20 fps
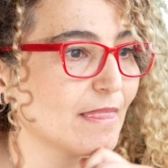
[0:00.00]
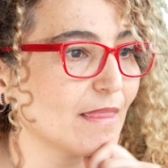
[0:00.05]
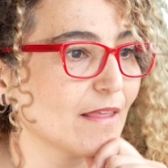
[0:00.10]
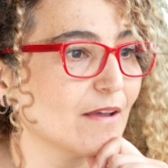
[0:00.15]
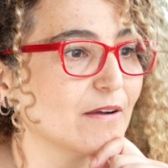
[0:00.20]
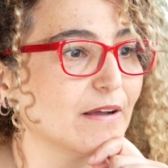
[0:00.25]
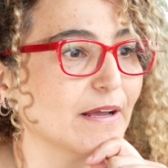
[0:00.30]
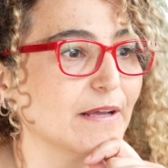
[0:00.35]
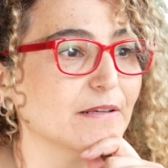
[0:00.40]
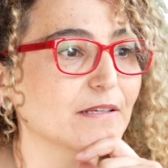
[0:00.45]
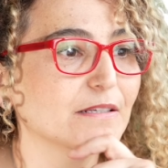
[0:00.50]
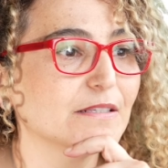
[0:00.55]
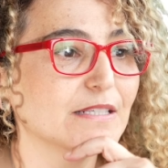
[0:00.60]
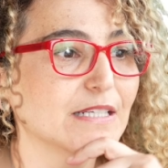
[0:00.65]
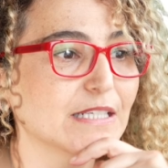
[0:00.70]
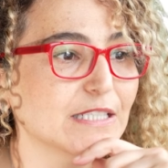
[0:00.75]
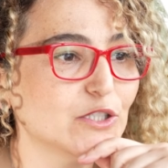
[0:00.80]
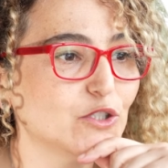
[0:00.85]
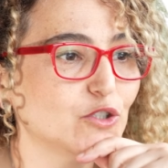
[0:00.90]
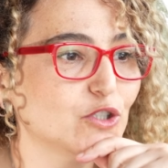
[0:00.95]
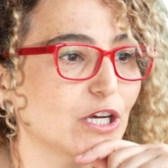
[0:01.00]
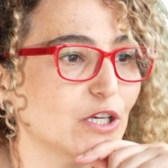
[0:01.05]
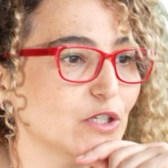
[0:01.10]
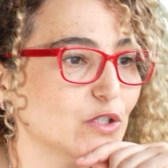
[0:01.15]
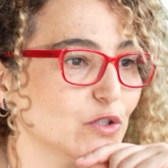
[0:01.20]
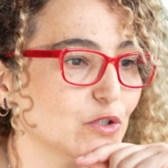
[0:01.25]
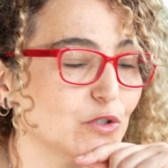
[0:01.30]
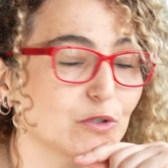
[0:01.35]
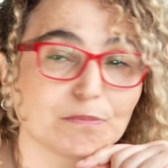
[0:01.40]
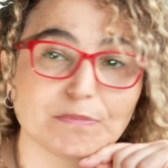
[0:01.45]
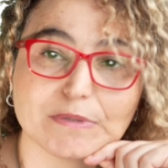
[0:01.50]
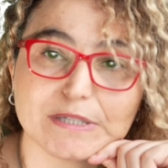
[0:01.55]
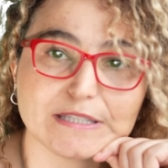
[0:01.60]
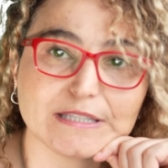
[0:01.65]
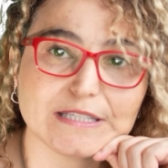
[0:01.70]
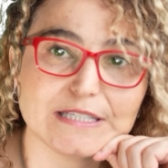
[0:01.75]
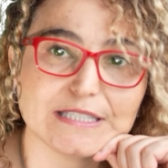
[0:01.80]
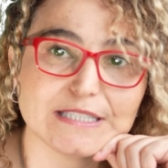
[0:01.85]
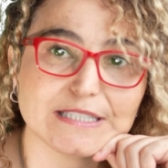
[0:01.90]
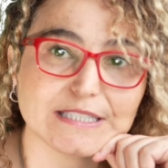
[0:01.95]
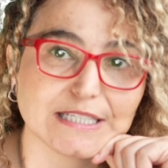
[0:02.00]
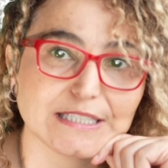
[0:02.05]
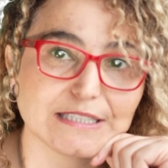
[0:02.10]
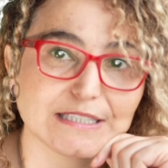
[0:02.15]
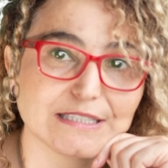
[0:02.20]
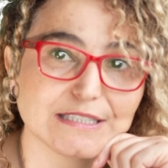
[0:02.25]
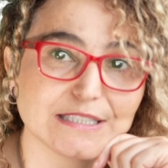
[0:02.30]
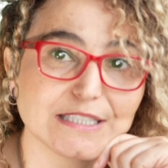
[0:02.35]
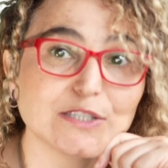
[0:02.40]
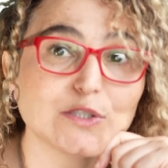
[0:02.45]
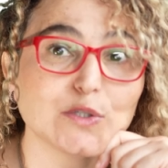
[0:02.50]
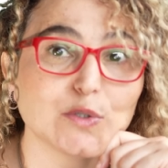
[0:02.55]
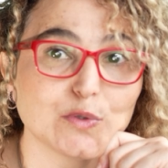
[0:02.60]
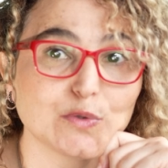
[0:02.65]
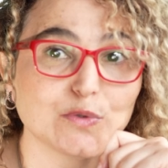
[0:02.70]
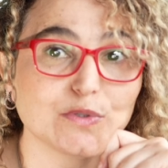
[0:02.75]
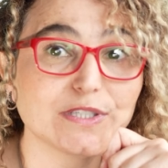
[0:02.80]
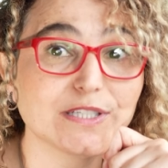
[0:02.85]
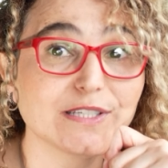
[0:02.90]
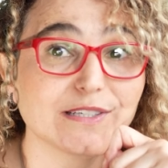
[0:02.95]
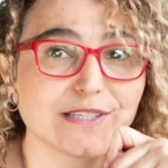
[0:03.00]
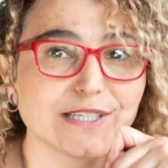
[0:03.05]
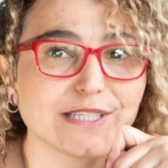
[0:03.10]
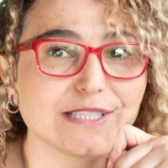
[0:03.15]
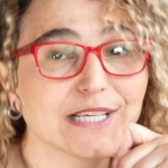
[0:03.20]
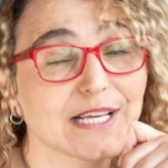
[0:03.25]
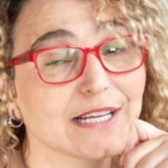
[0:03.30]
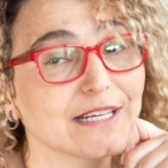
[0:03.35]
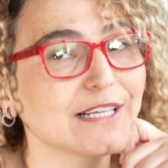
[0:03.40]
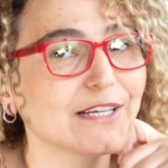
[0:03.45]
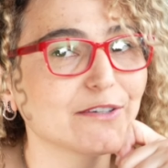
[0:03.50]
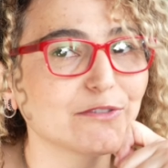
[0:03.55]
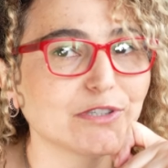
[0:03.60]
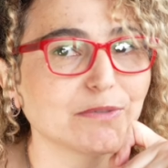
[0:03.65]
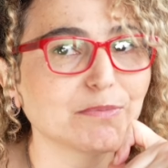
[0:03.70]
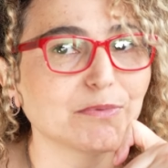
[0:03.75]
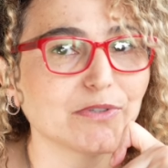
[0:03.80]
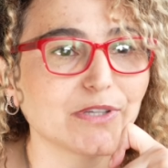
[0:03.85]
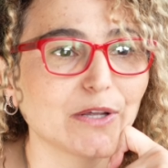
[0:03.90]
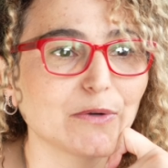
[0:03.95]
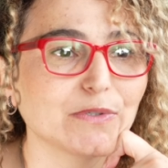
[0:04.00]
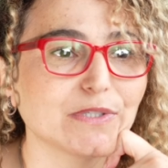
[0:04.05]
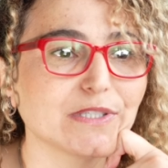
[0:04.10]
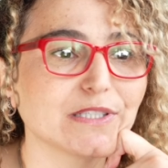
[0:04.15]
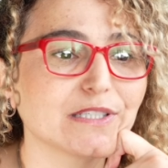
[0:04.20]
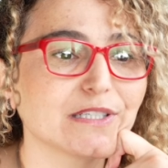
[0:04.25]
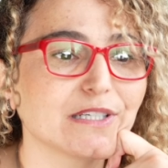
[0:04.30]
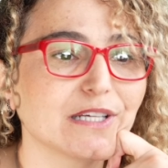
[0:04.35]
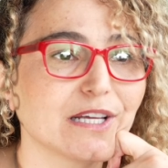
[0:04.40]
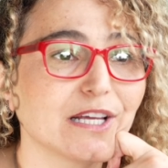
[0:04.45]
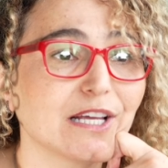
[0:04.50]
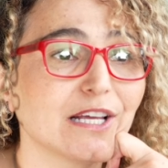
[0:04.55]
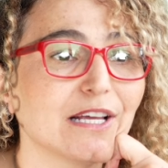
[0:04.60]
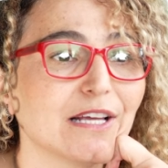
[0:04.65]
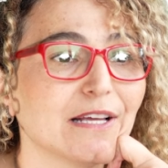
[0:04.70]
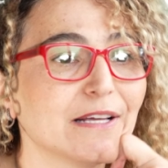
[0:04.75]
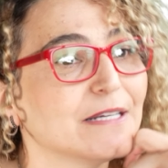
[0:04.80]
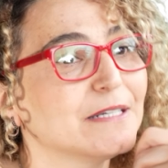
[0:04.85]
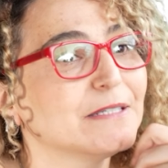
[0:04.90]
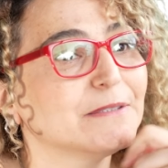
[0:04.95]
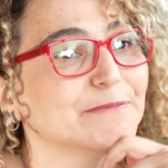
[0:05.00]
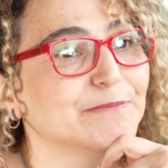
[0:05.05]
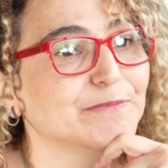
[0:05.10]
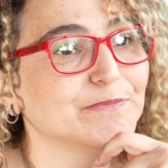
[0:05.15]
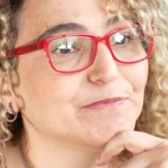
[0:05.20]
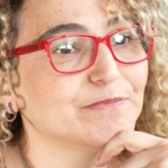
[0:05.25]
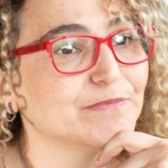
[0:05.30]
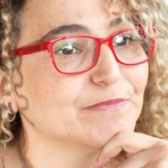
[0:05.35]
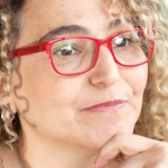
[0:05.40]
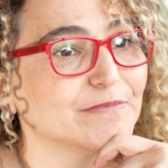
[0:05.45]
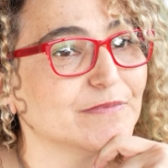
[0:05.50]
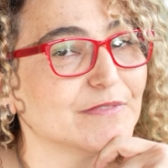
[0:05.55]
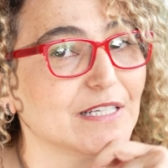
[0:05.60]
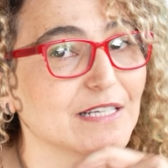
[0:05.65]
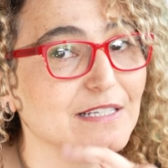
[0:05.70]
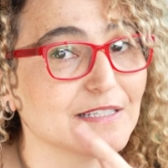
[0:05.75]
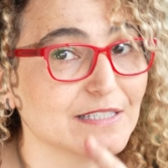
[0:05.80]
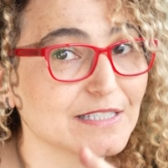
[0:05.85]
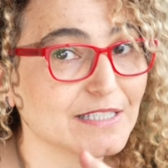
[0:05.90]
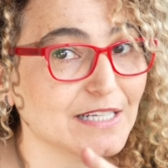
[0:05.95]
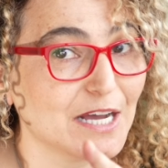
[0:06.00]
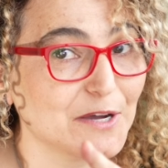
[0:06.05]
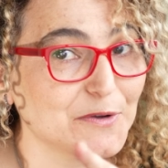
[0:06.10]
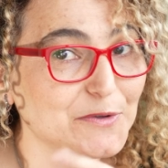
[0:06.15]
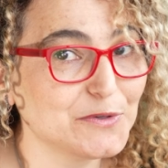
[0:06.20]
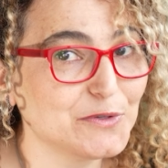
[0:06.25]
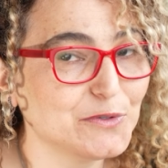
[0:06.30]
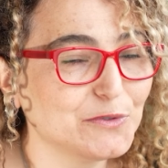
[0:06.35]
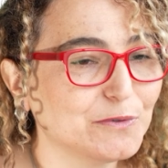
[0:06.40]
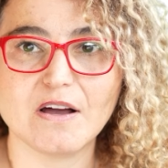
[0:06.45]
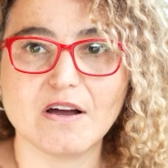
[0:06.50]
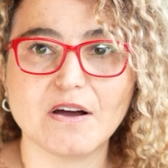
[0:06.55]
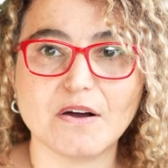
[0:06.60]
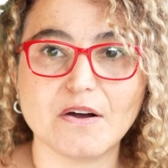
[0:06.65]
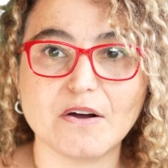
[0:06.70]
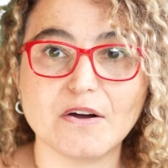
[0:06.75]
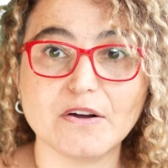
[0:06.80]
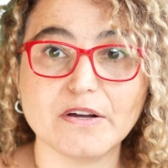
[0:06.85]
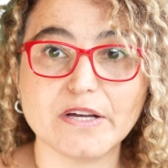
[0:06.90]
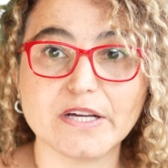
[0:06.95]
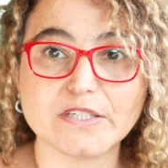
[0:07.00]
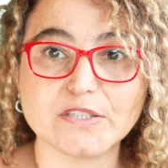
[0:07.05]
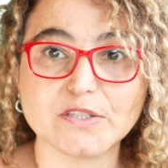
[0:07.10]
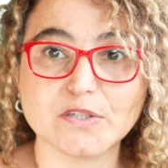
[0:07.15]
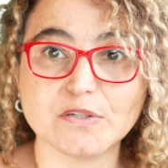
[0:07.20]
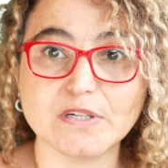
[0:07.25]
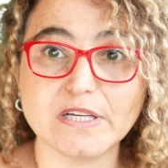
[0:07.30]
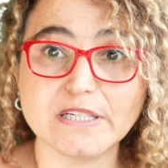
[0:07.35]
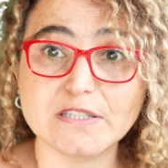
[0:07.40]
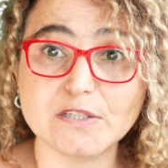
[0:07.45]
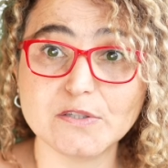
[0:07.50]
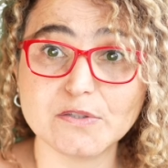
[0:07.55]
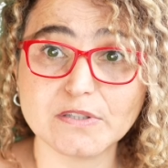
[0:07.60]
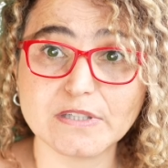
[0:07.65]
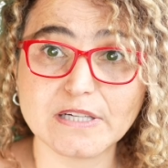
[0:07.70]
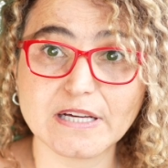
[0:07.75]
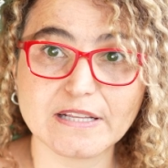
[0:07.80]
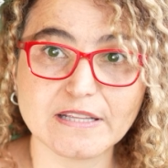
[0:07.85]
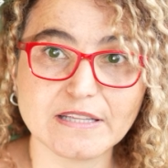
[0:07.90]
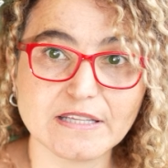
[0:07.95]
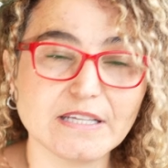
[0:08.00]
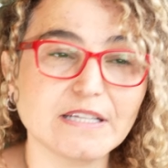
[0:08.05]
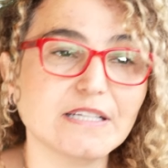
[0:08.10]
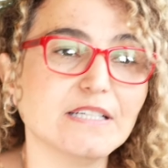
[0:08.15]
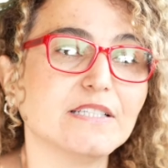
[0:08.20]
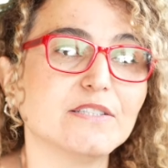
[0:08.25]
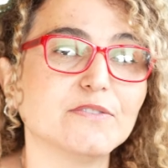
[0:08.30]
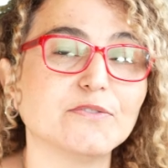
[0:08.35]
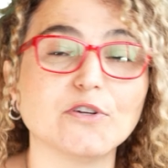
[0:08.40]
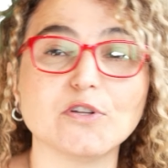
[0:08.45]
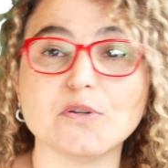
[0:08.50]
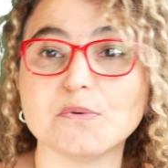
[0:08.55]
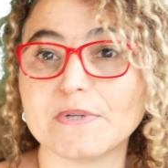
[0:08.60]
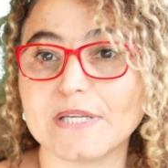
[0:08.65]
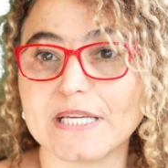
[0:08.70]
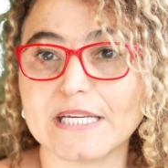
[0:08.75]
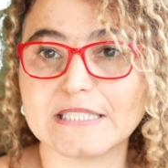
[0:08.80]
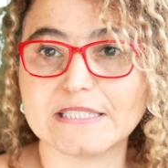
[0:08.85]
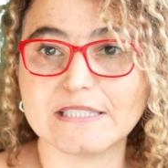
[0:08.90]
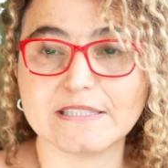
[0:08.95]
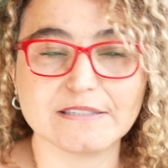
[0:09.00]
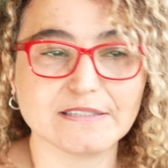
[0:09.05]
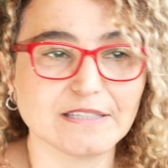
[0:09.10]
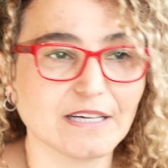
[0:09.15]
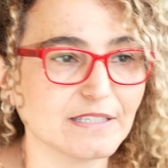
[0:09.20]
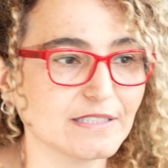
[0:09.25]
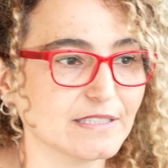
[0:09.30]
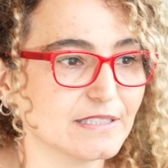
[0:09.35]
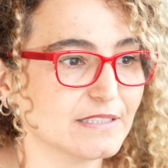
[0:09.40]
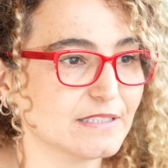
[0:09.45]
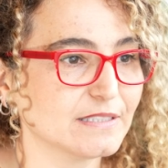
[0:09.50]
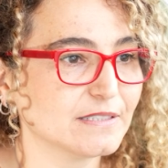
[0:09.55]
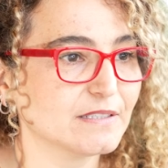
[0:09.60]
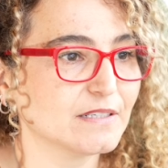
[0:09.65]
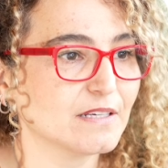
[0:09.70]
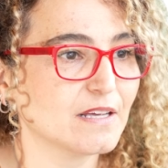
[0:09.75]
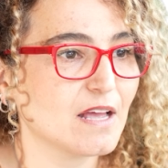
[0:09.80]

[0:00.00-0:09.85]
Okay, let's try to complete these sentences using these uncountable nouns and see how you do. Okay, so let's look at these following exercises.